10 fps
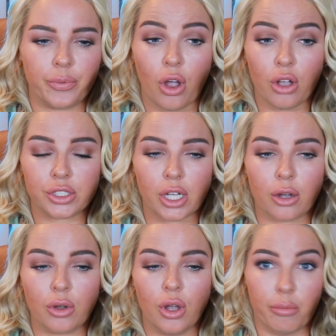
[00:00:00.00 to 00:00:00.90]

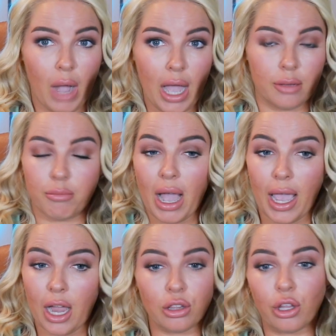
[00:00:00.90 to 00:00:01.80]
Also, my
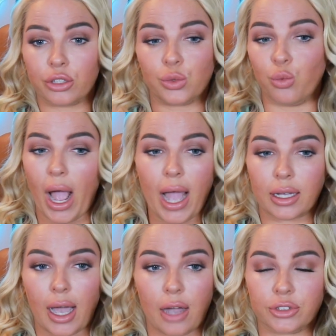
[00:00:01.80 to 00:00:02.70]
hair looks whack
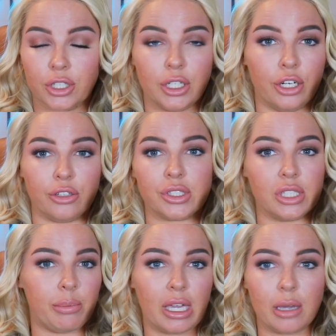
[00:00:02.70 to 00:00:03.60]
after, you know,
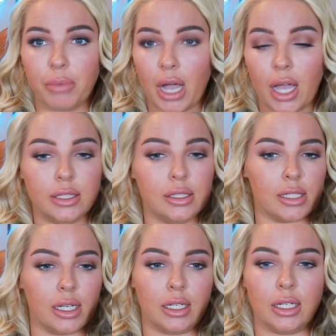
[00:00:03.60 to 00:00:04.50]
sleeping in buns
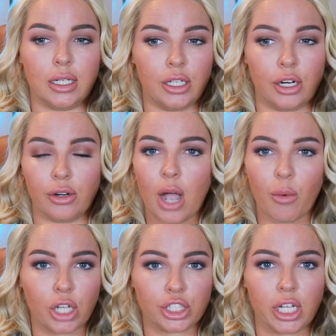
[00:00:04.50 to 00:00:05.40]
and, you know, not
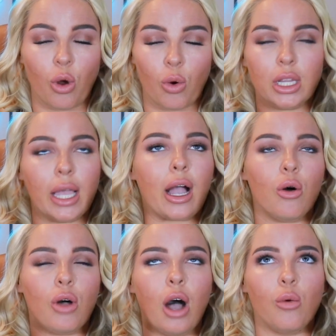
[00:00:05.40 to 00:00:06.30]
washing it, or like
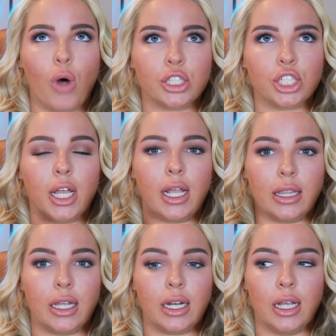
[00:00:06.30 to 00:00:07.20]
I'll wash it and
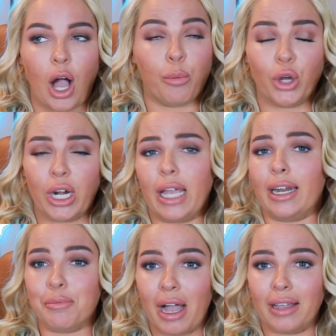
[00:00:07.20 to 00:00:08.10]
then I'll put it in a
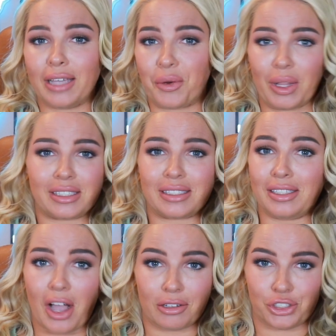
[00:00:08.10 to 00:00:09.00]
bun like while it's
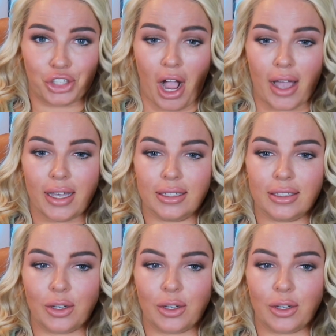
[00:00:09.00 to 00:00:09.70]
not dry.